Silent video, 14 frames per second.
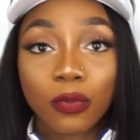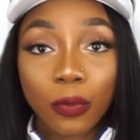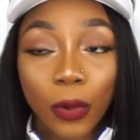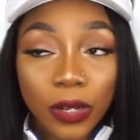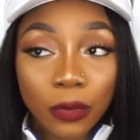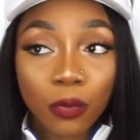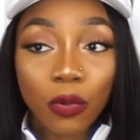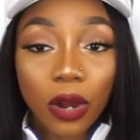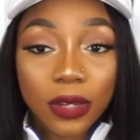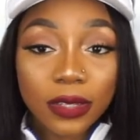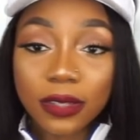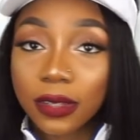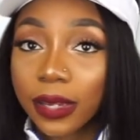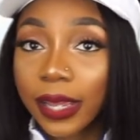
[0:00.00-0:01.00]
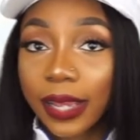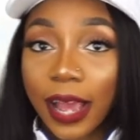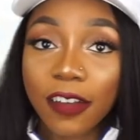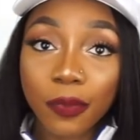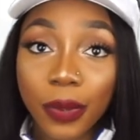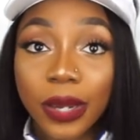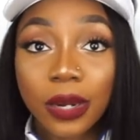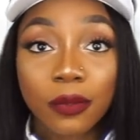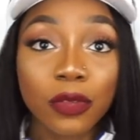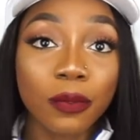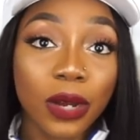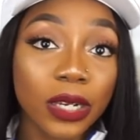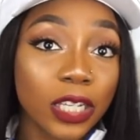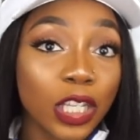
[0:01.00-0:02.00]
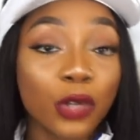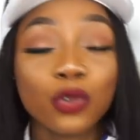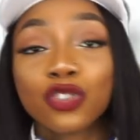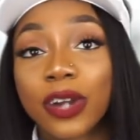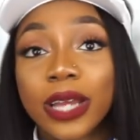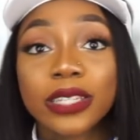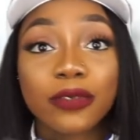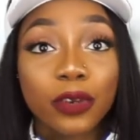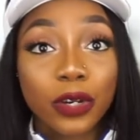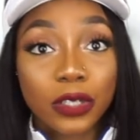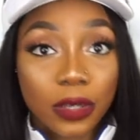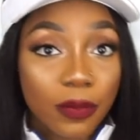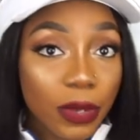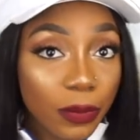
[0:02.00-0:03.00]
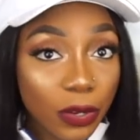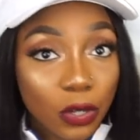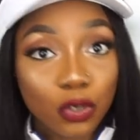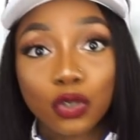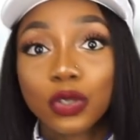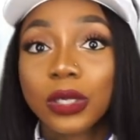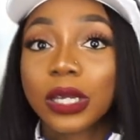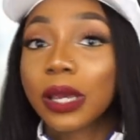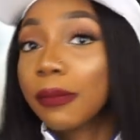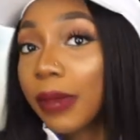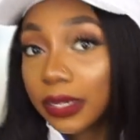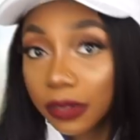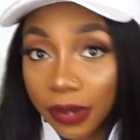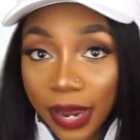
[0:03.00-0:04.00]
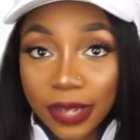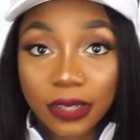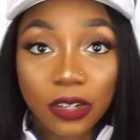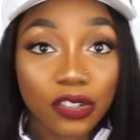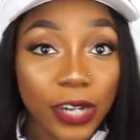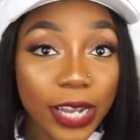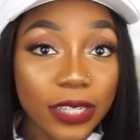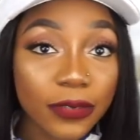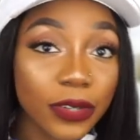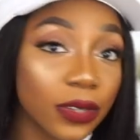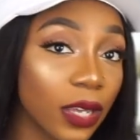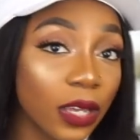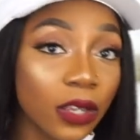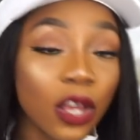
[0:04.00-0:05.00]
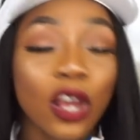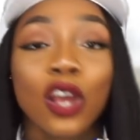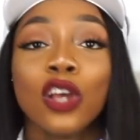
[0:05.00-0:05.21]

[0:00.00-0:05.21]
but once like I've paid him the money, he'll transfer it to me because you know Ticketmaster has the transfer thing.